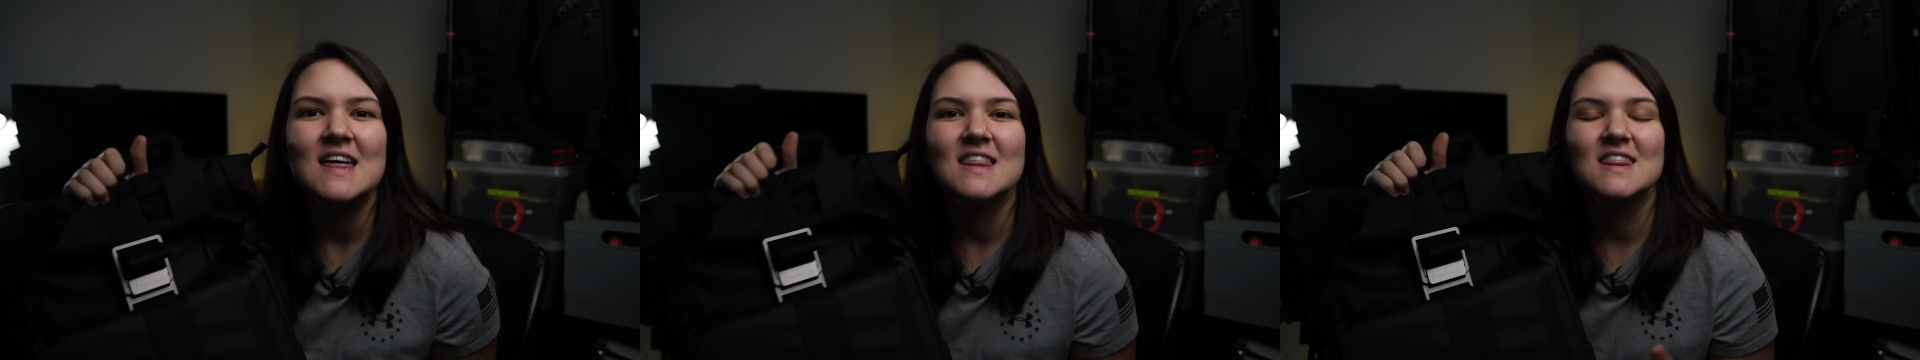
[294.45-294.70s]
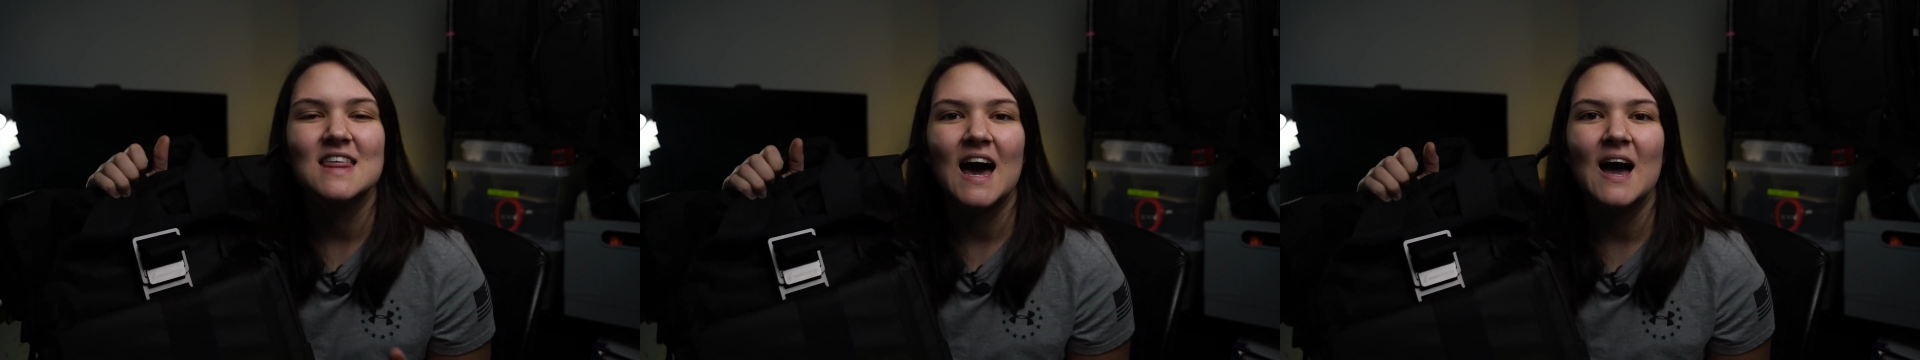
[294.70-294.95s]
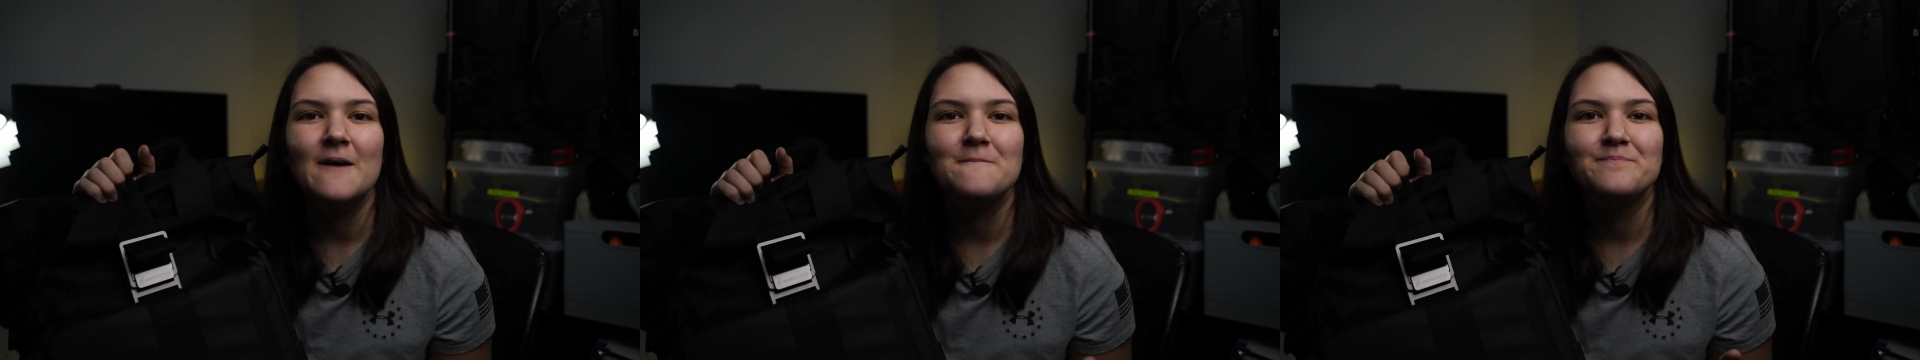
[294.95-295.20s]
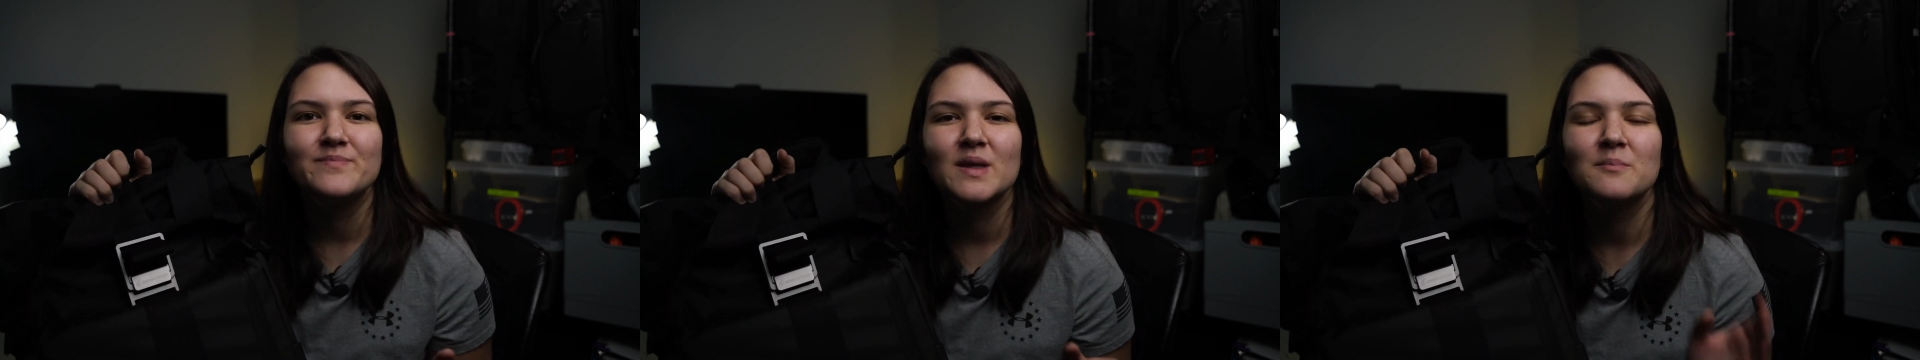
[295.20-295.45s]
that
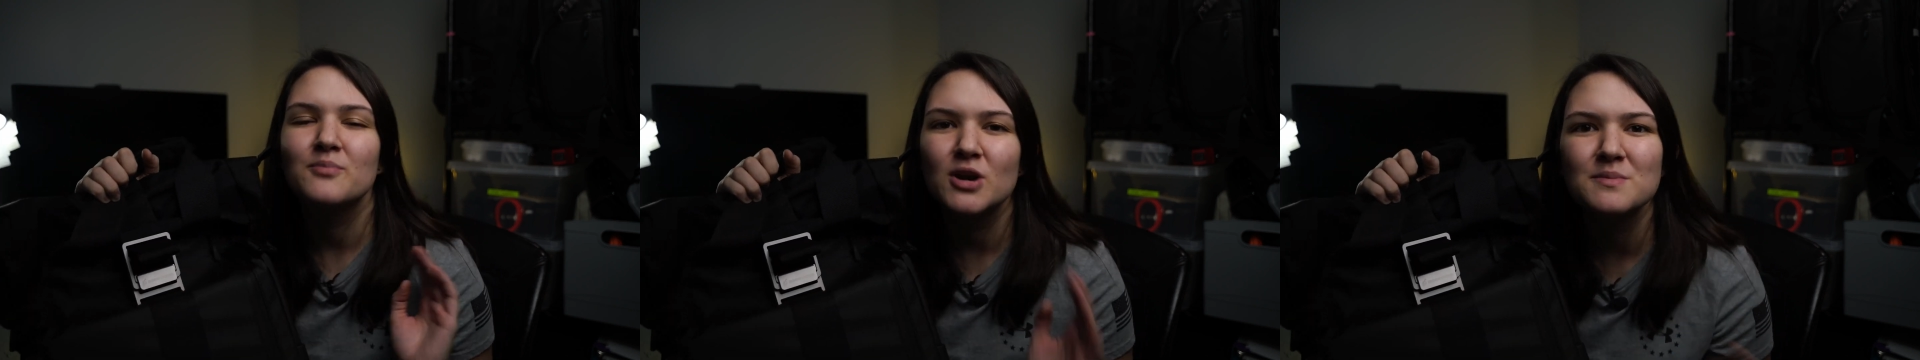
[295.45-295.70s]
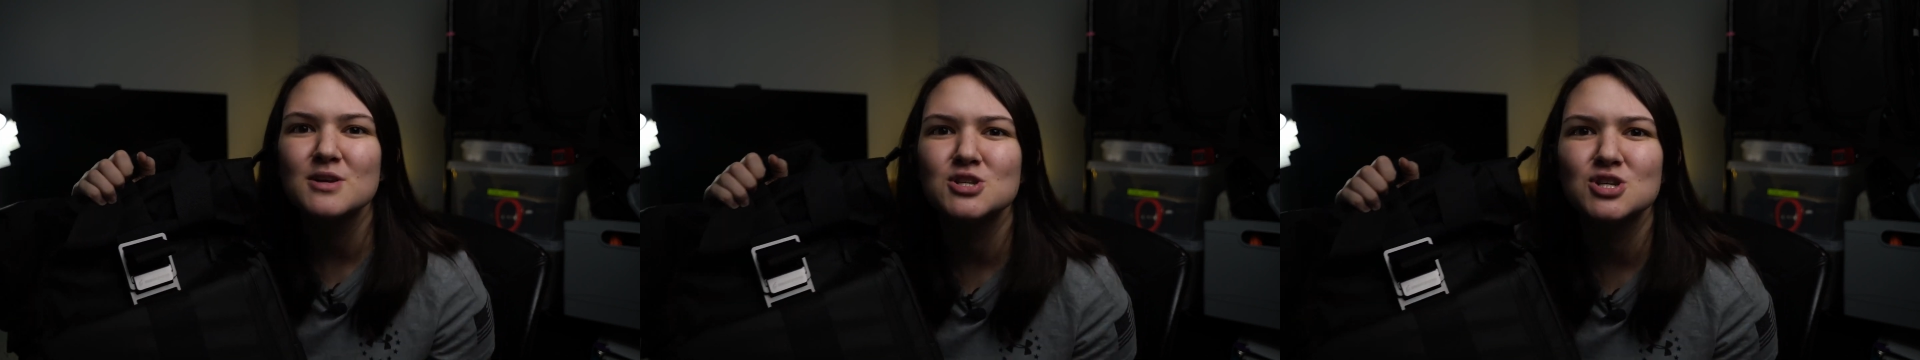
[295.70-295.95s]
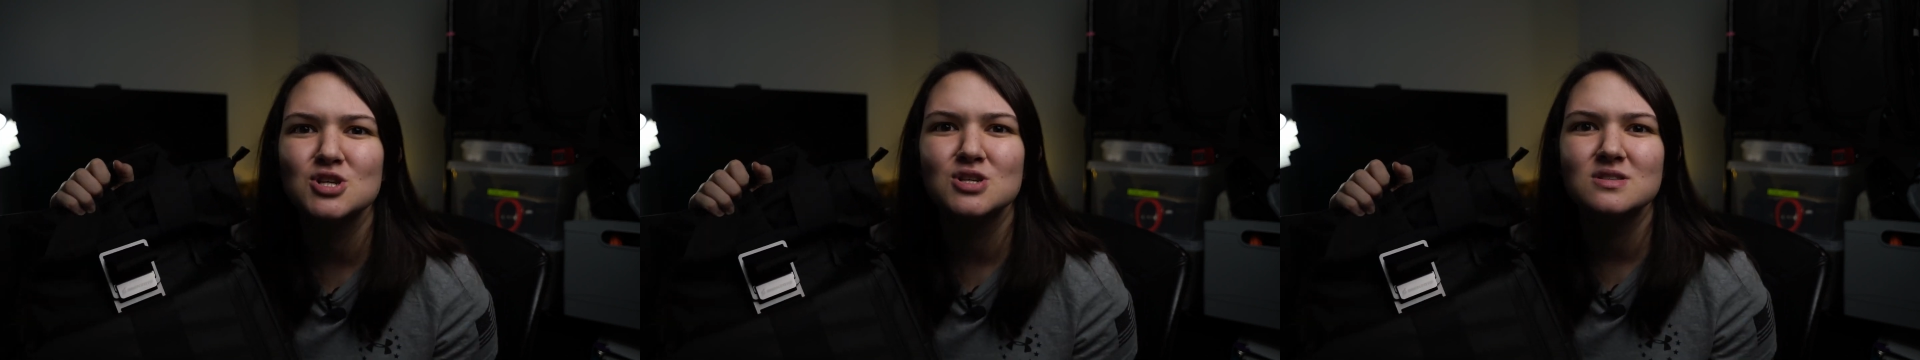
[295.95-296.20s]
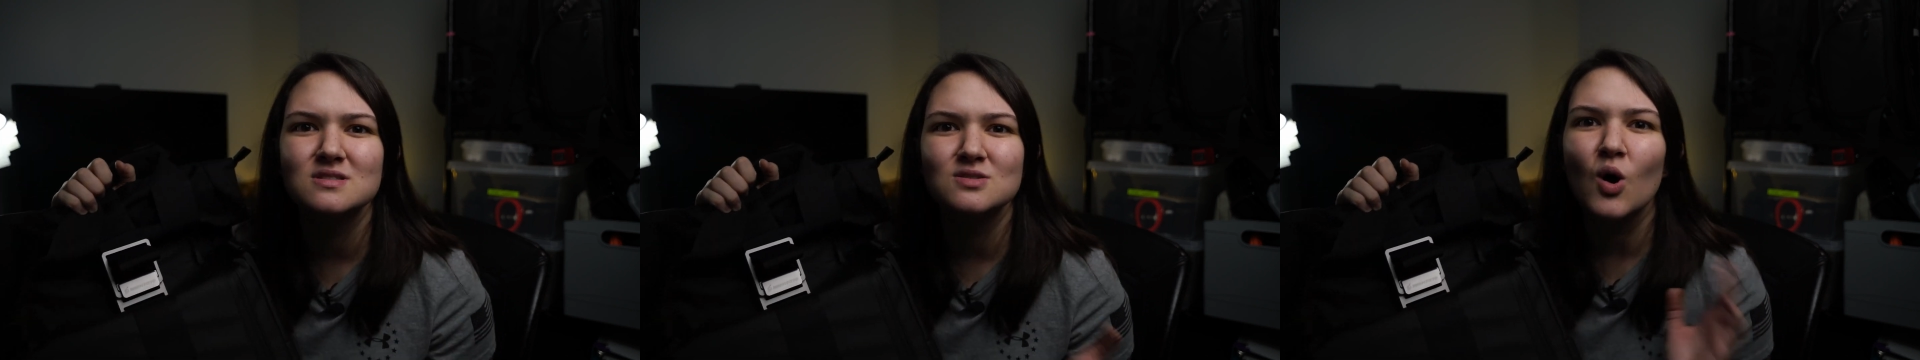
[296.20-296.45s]
pretty much
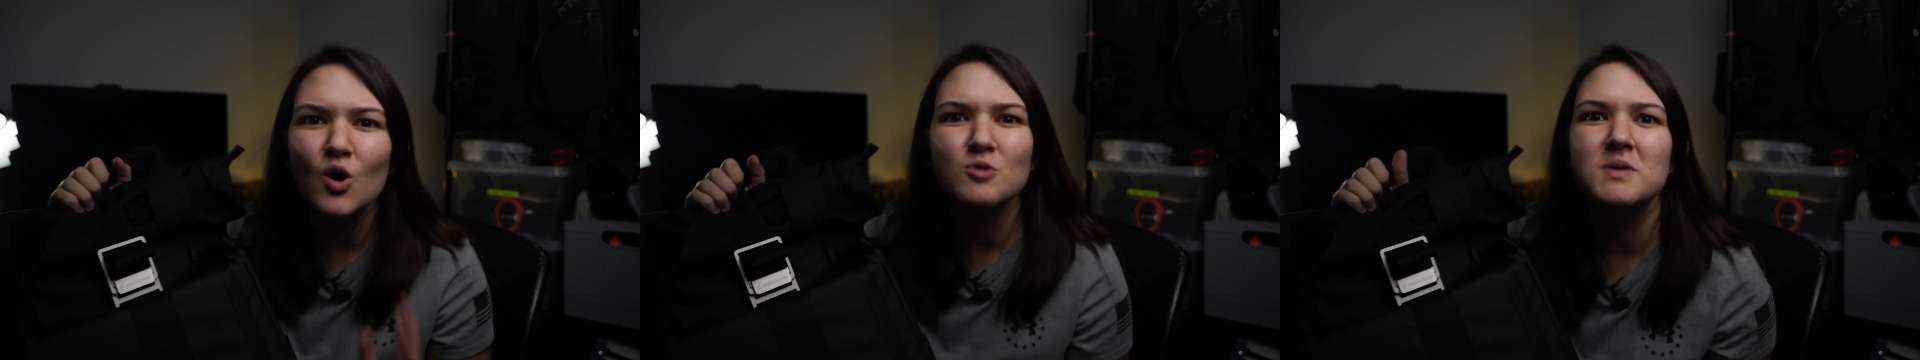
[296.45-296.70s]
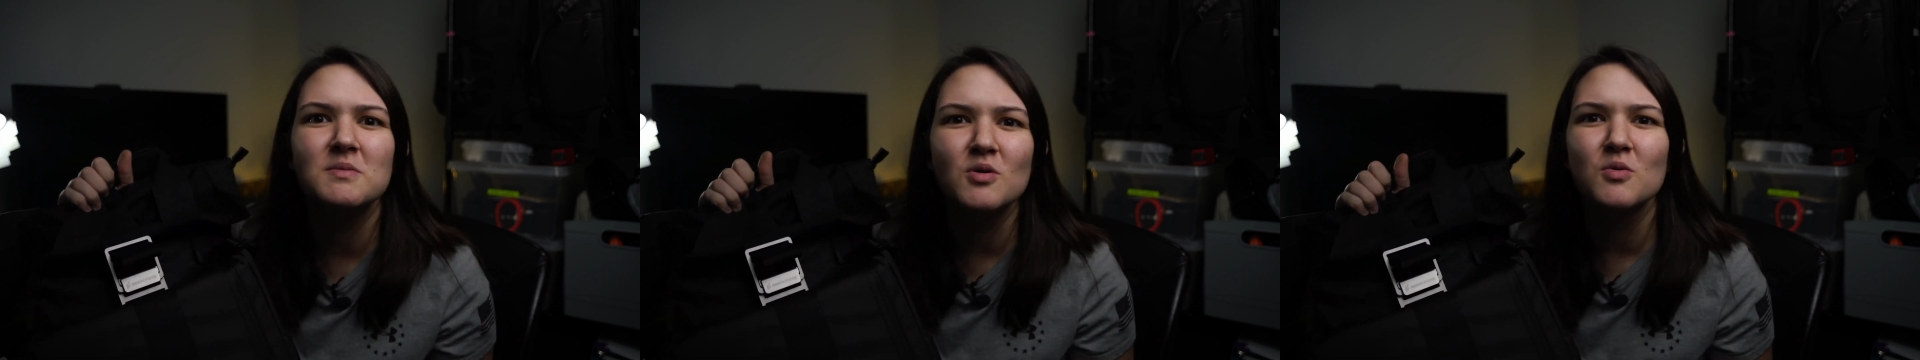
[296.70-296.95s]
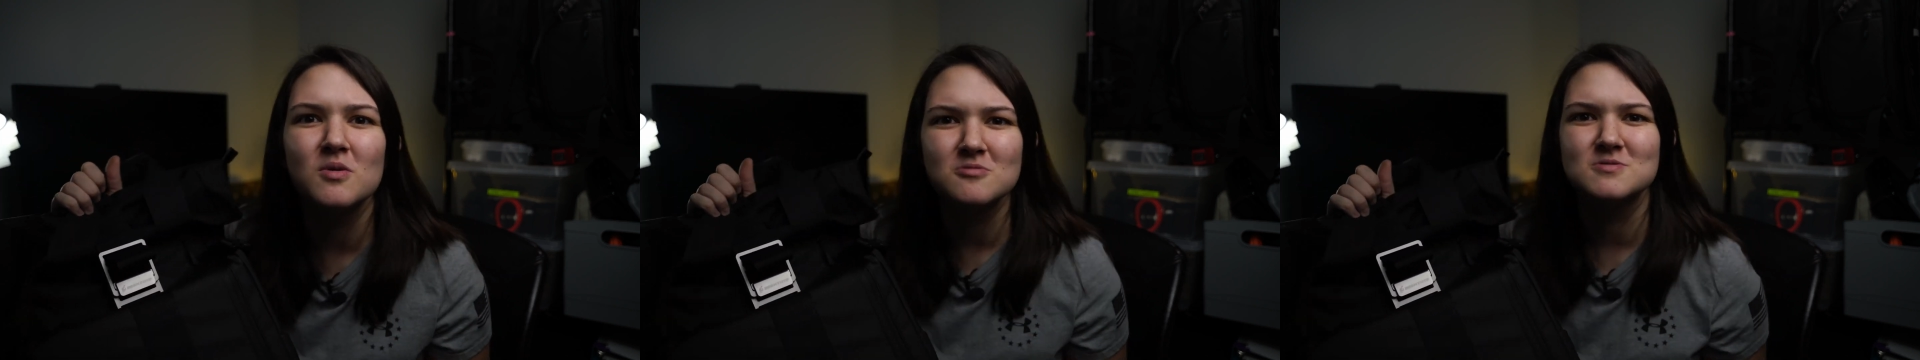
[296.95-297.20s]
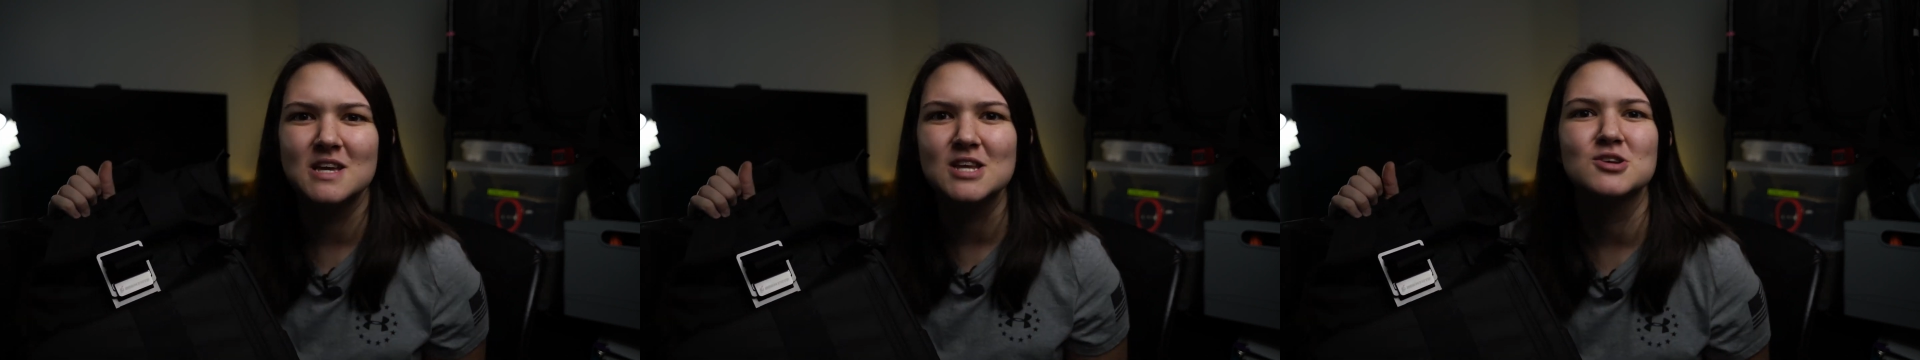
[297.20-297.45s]
told people what
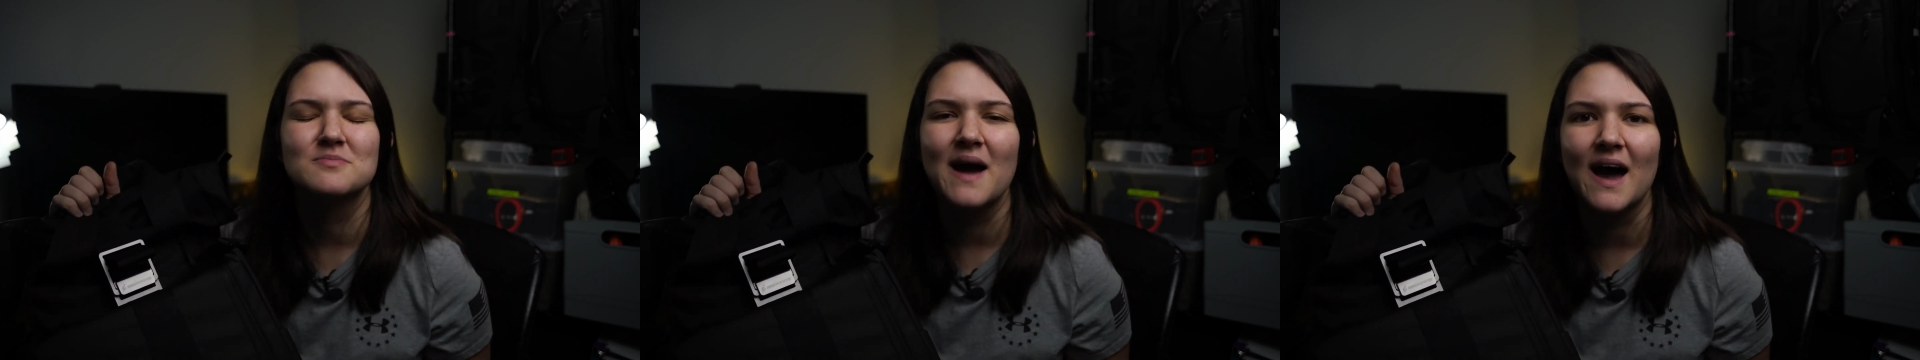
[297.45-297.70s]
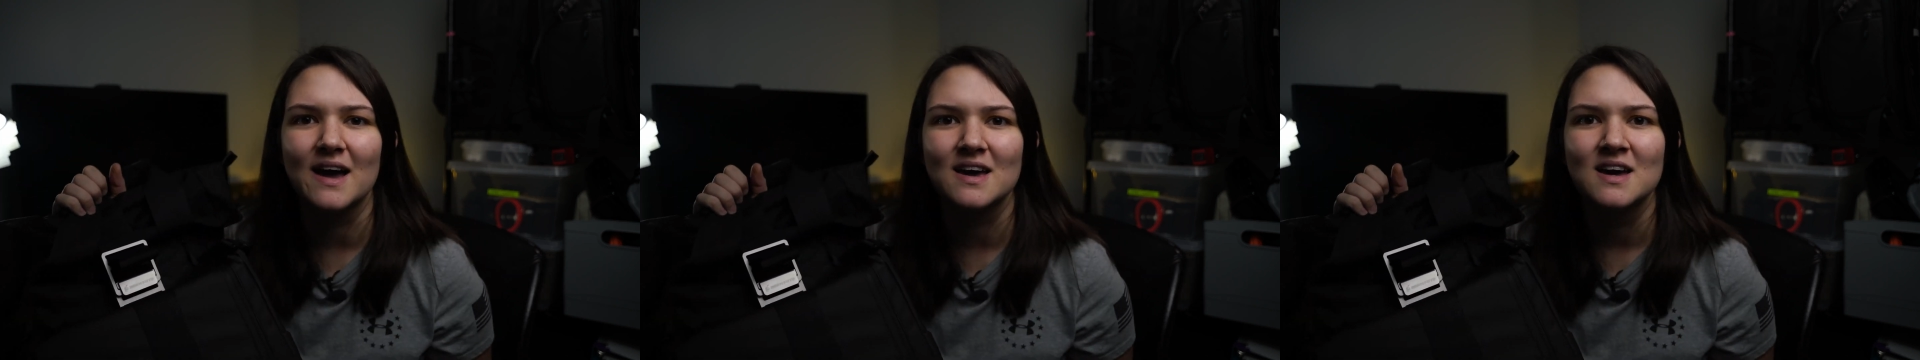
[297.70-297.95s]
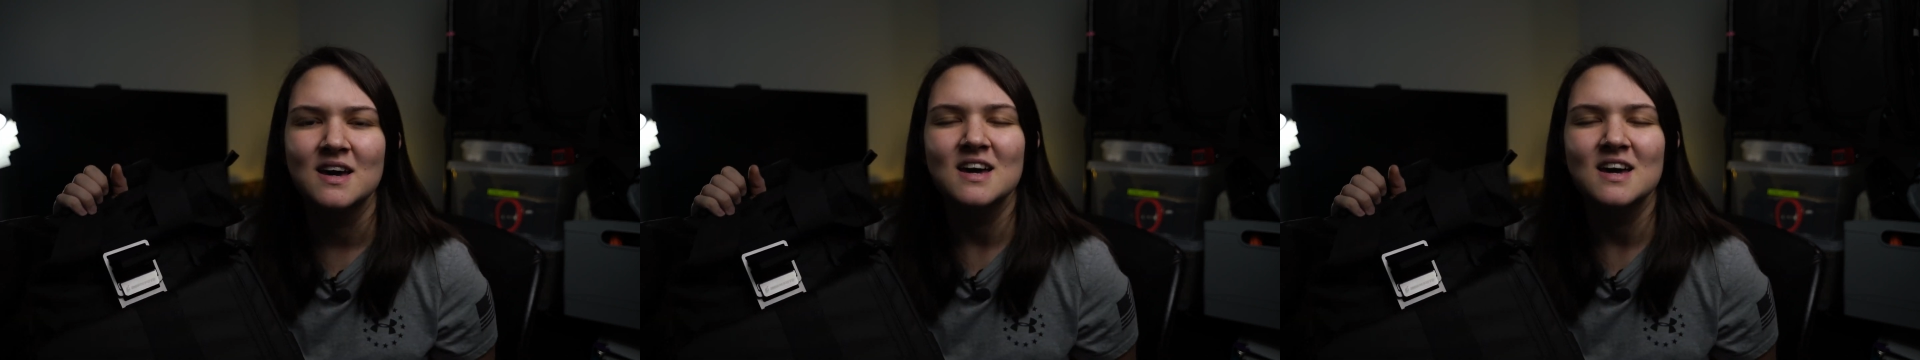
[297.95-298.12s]
was in your bag.